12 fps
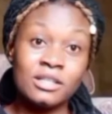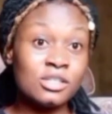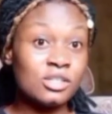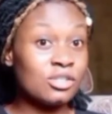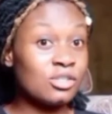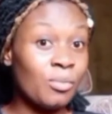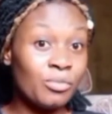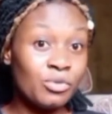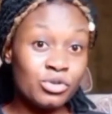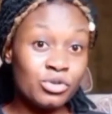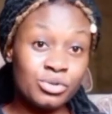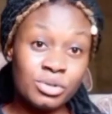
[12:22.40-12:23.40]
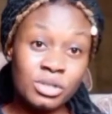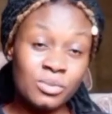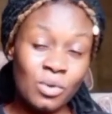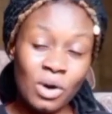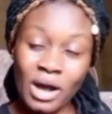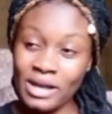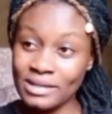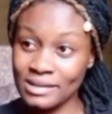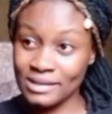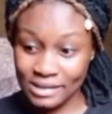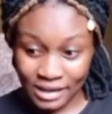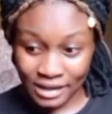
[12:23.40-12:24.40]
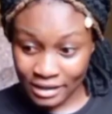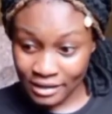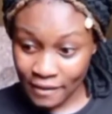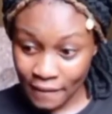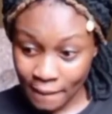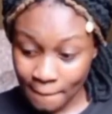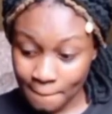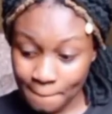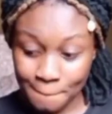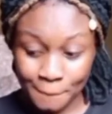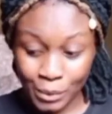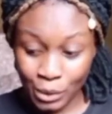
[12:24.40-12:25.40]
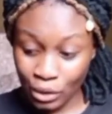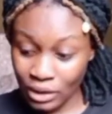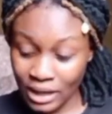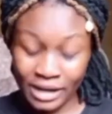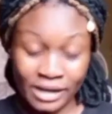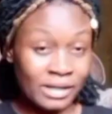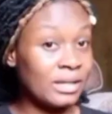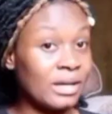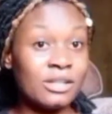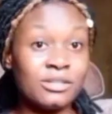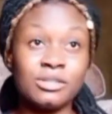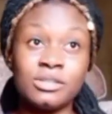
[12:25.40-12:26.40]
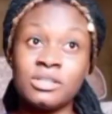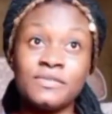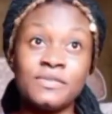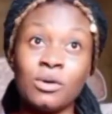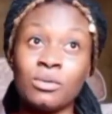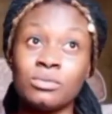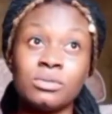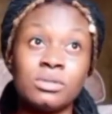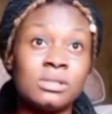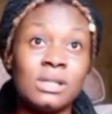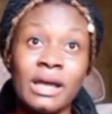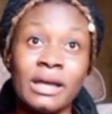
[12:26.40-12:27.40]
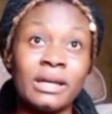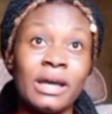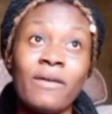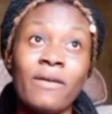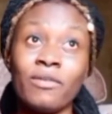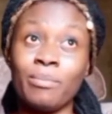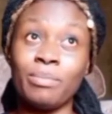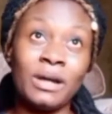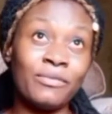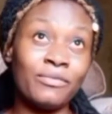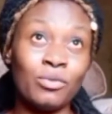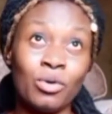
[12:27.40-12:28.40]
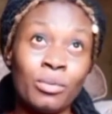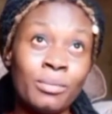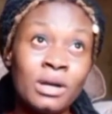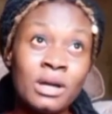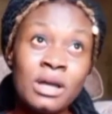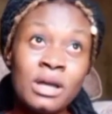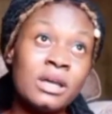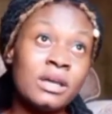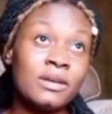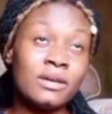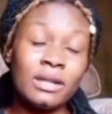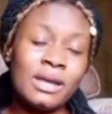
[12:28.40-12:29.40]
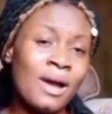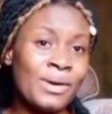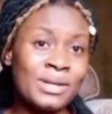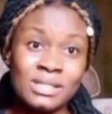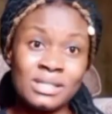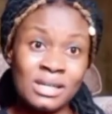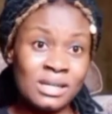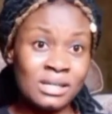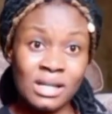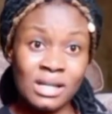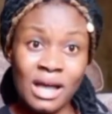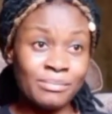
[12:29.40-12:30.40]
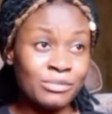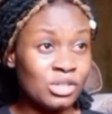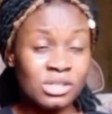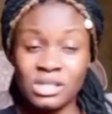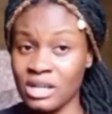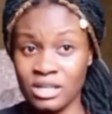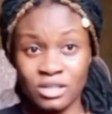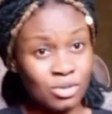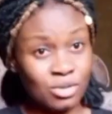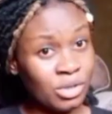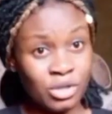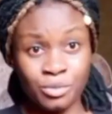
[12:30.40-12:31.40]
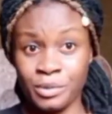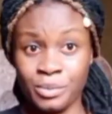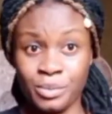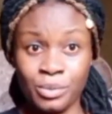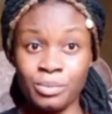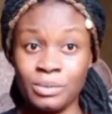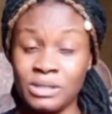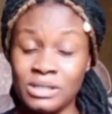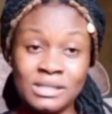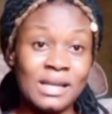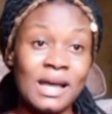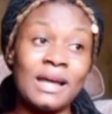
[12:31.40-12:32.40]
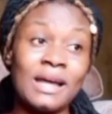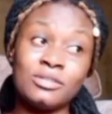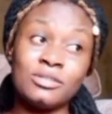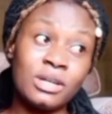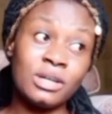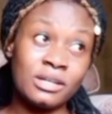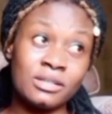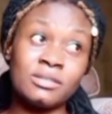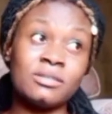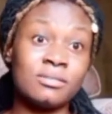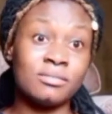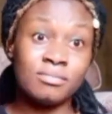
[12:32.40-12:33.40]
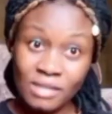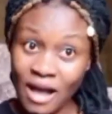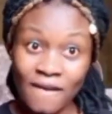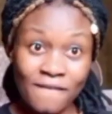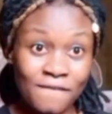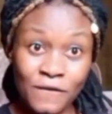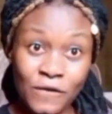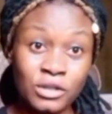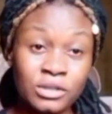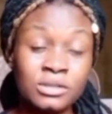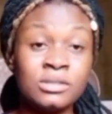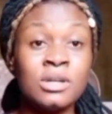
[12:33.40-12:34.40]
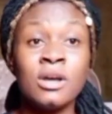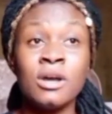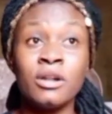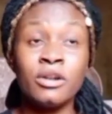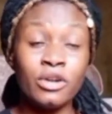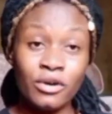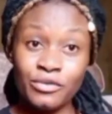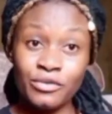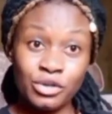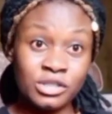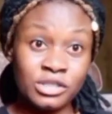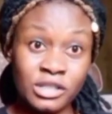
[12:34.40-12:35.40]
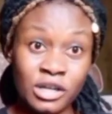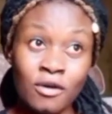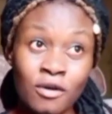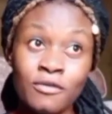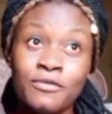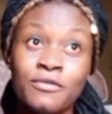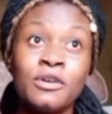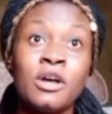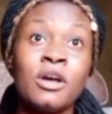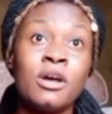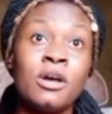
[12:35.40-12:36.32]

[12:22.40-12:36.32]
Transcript: This is not usually what I say, but like, I just felt like I have a platform. Anyhow, I say, I'm just saying, don't kill people, please. And you guys, have fun, love yourself.